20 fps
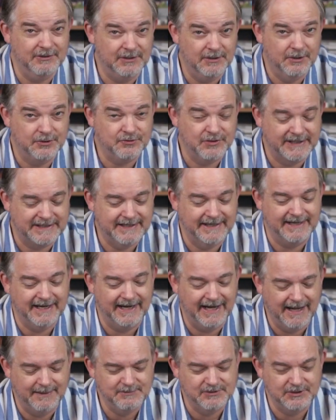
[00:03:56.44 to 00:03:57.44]
you know trick-taking
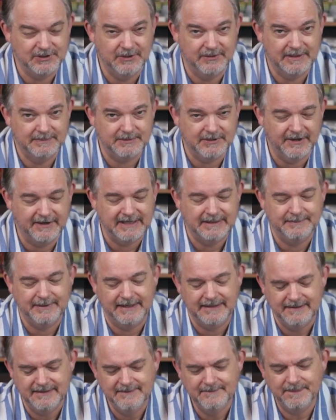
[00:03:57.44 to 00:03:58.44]
games, you know what I'm talking
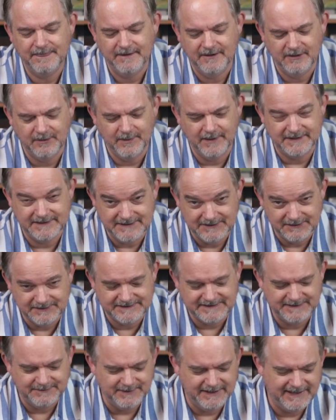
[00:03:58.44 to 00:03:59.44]
about. Otherwise, you'll
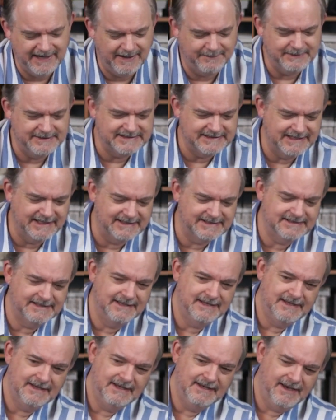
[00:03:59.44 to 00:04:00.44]
see what happens next.
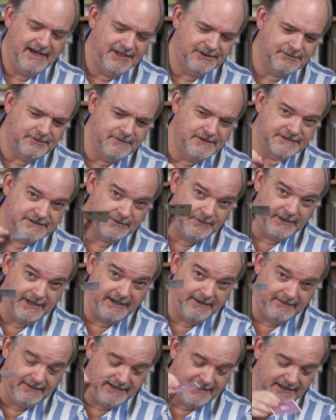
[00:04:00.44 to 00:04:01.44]
I throw this
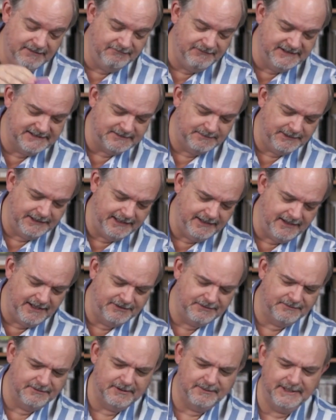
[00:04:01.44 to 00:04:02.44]
away invisibly. I
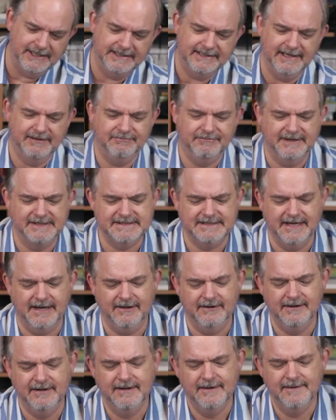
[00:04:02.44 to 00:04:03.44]
throw it away down, face down.